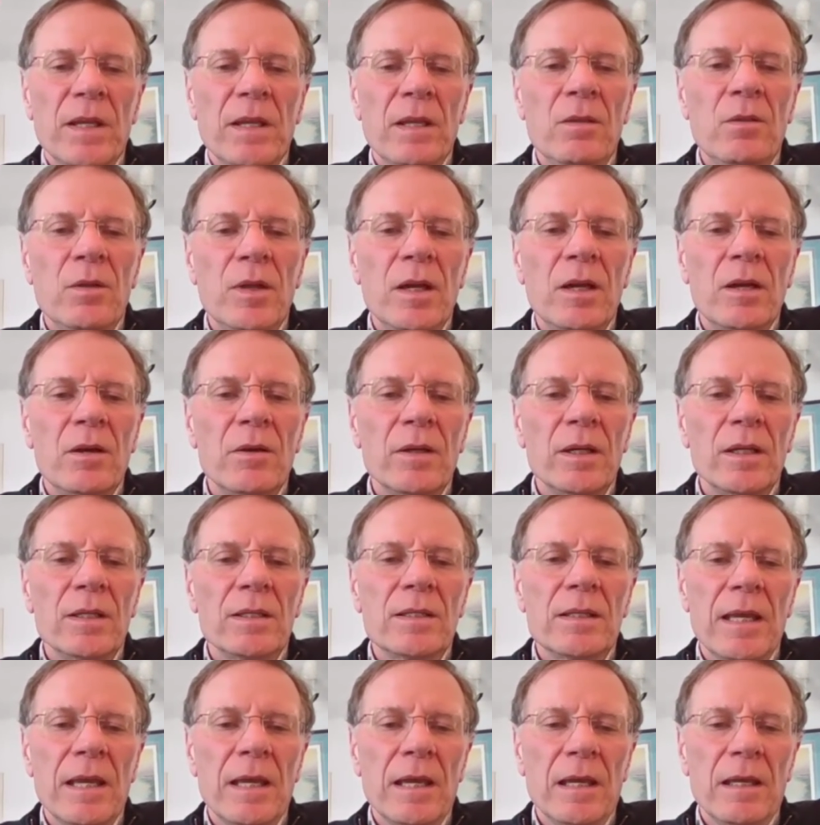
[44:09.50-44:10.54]
In there
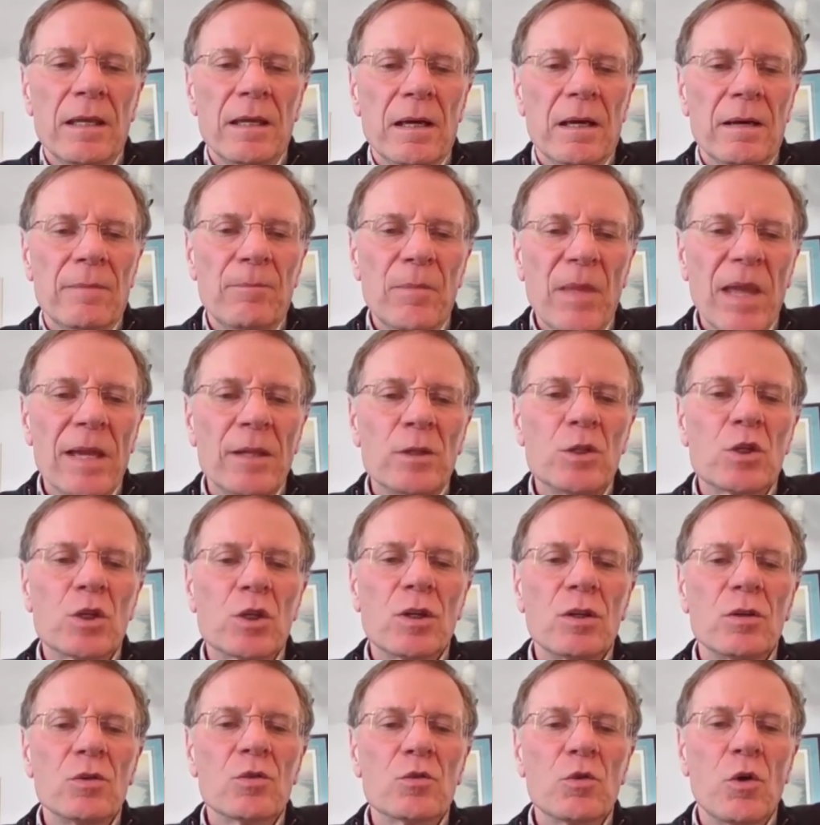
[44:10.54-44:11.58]
is a edge
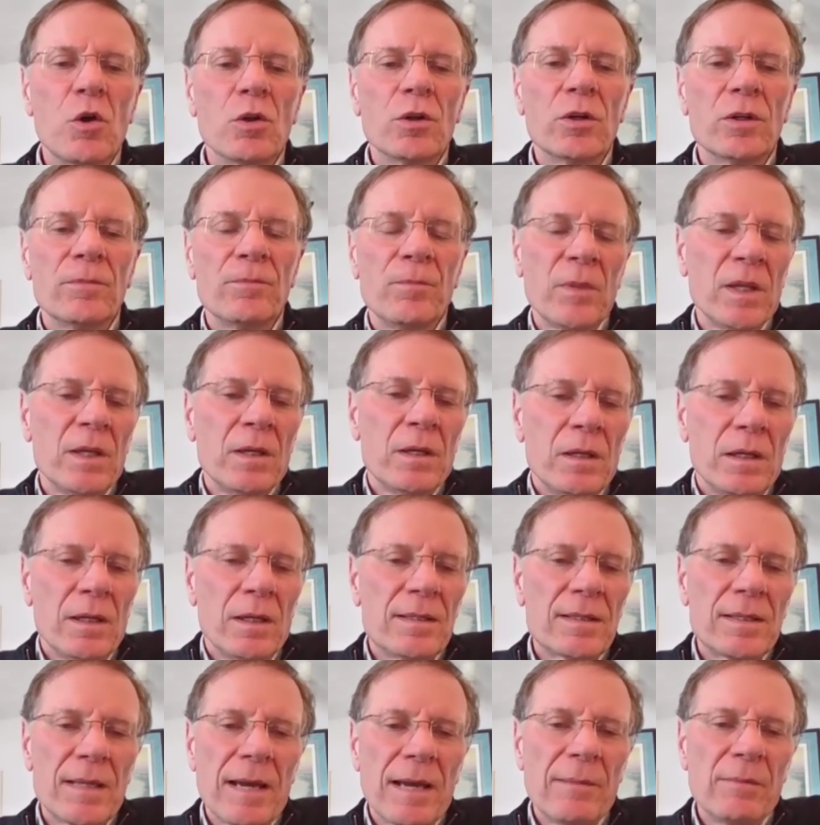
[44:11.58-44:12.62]
controller.
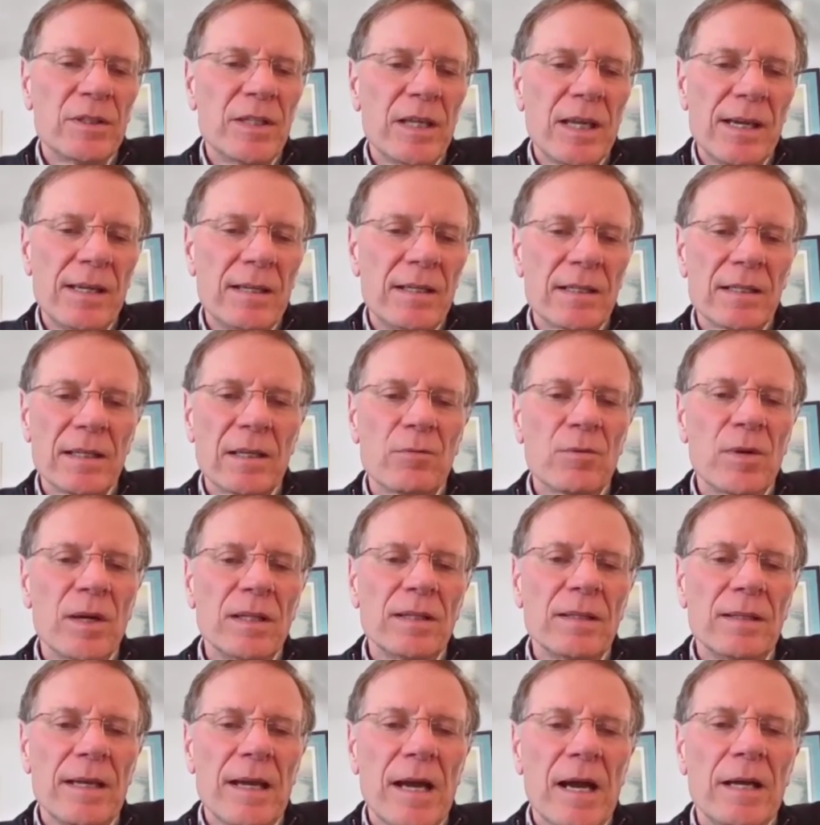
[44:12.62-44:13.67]
It's simultaneously
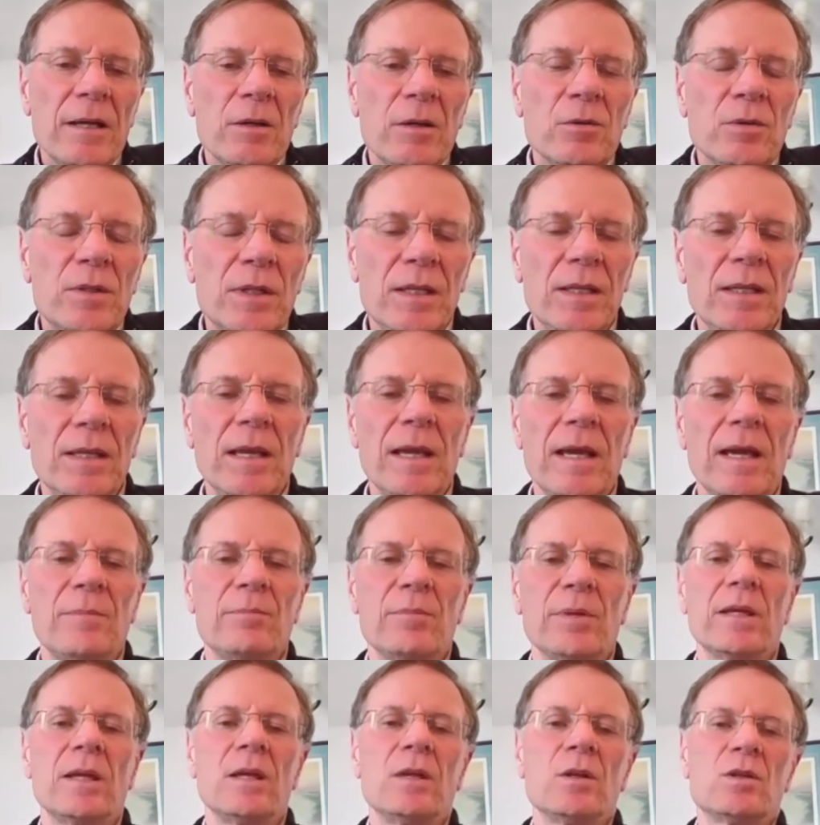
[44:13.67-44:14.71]
running the IoT
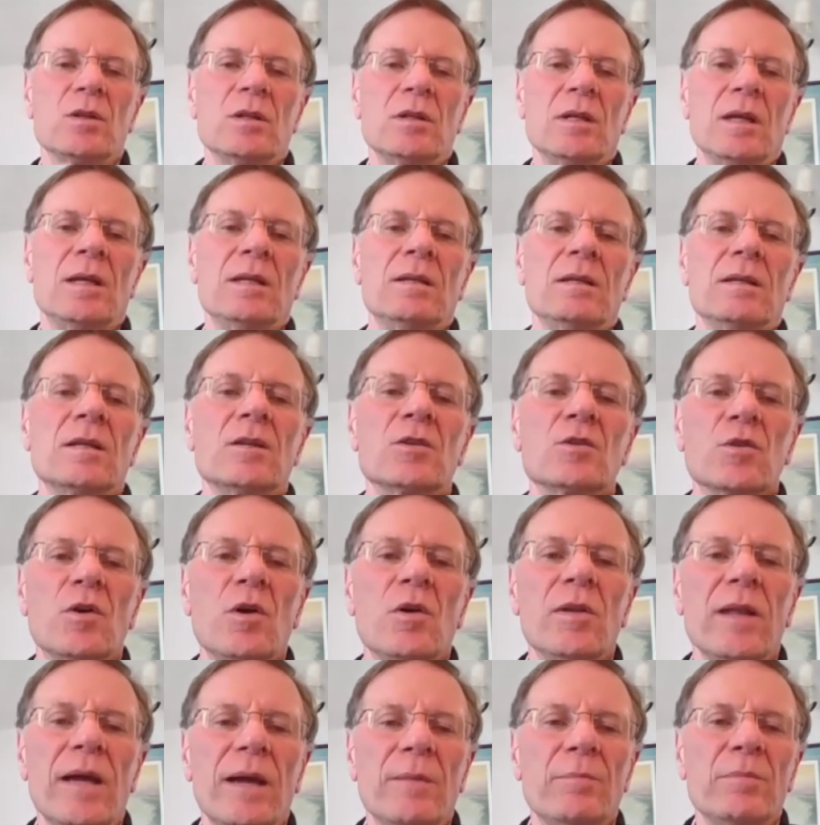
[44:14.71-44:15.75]
application and the
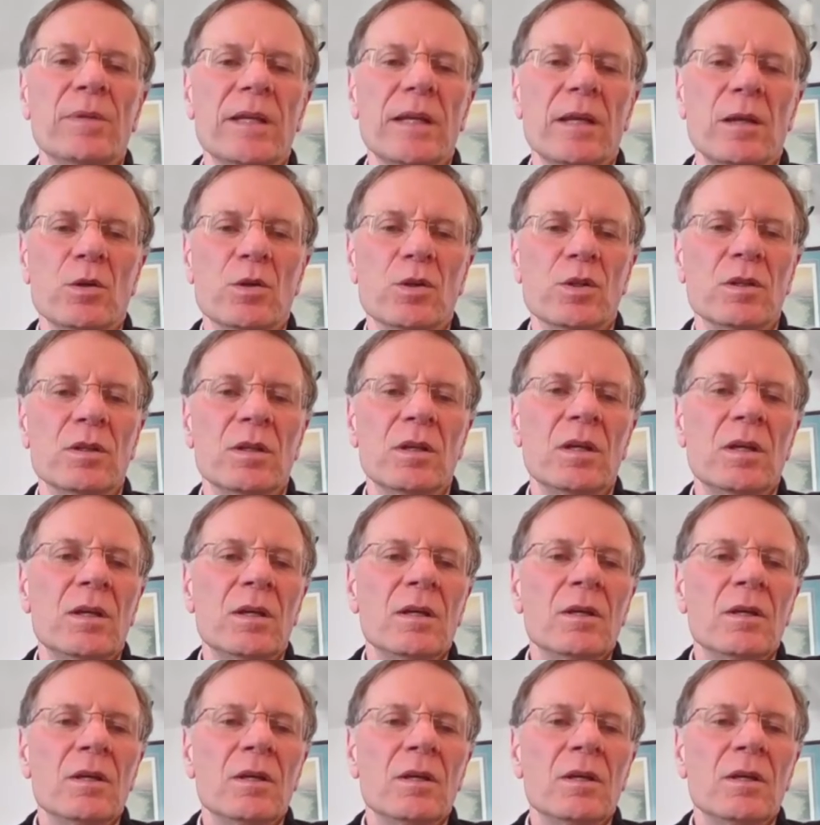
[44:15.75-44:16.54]
control application.